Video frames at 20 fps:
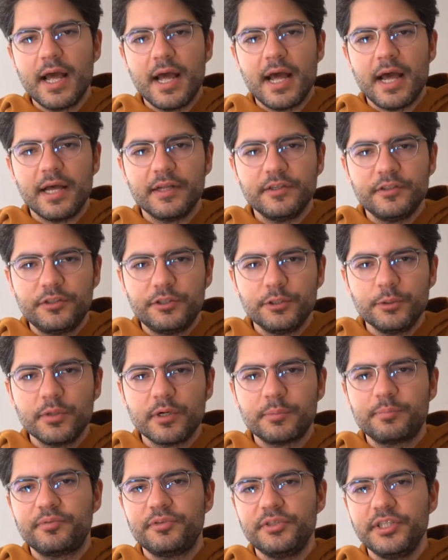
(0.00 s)
and do
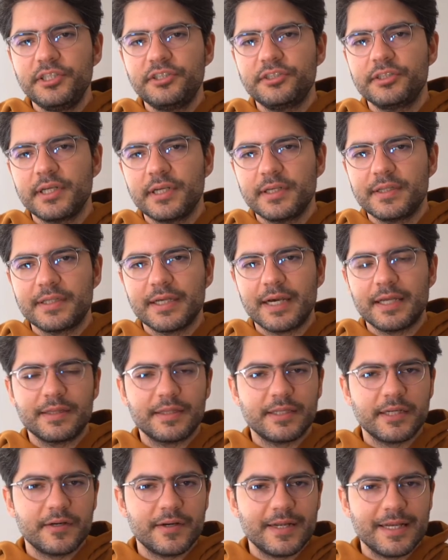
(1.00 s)
appreciate that
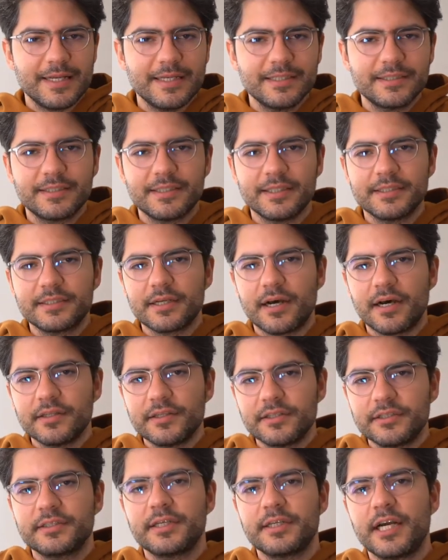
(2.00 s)
there is this
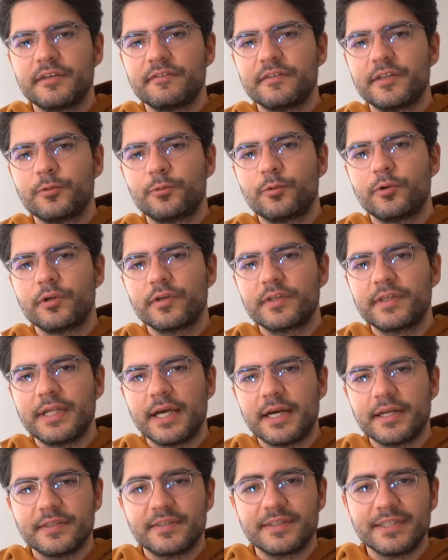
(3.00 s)
other side of the work
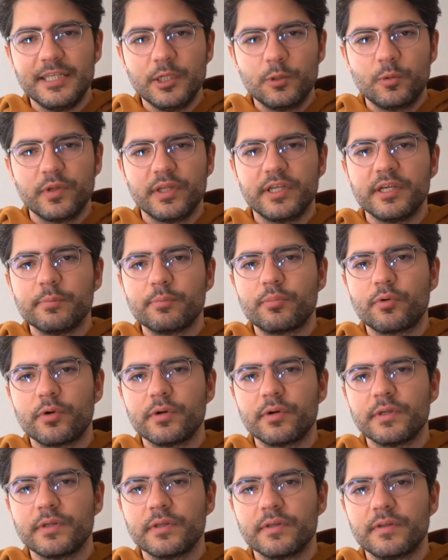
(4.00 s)
that is equally
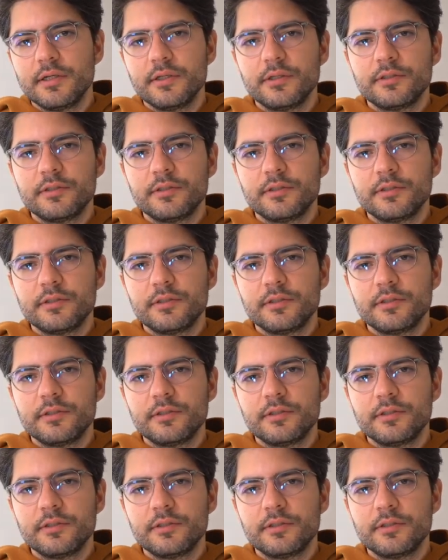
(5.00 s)
important.